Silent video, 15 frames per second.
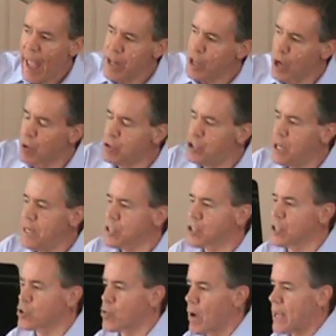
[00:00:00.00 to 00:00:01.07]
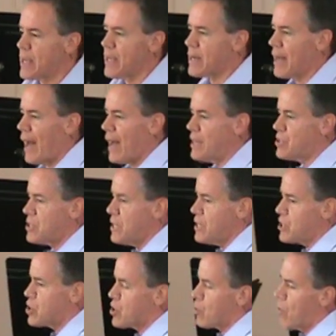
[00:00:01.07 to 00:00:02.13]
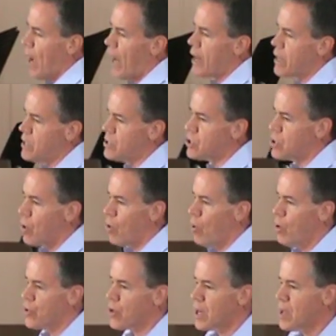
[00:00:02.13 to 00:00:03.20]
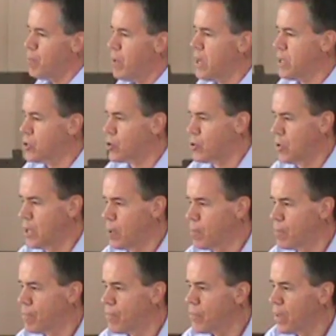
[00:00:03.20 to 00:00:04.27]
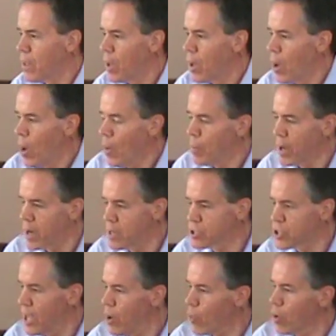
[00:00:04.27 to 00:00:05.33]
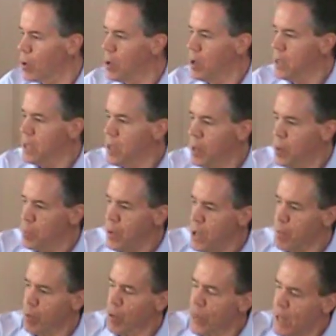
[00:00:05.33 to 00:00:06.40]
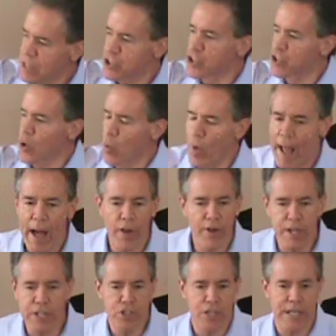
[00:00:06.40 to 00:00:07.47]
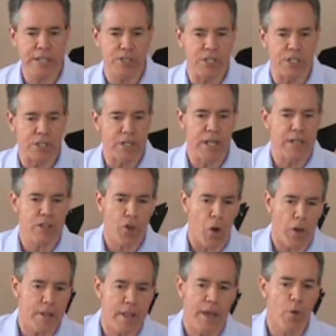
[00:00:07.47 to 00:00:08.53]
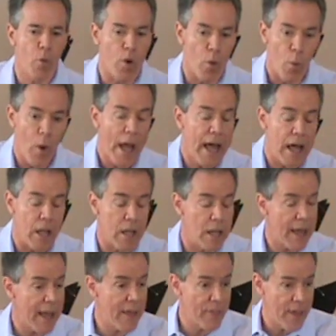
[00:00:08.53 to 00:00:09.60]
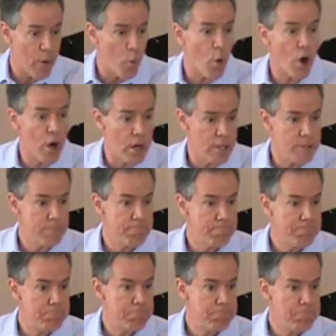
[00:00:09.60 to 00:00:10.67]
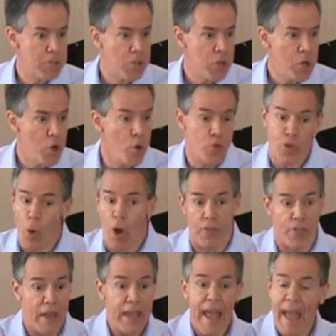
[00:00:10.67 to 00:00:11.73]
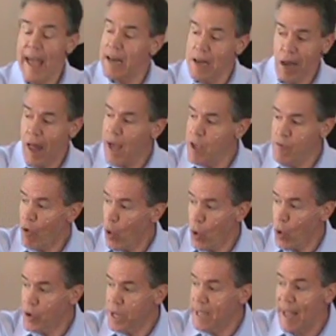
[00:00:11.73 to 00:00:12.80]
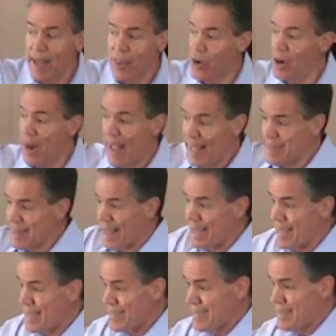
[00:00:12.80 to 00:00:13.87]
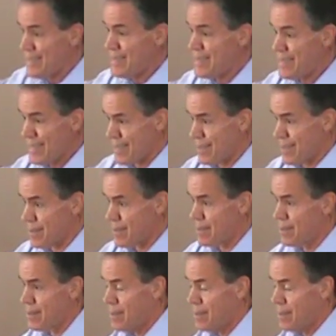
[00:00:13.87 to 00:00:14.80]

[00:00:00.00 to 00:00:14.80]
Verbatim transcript: And you know, Jesus recognized this throughout his earthly ministry because there were people that surrounded Jesus that thought they were well and they weren't who thought they had life altogether and they didn't.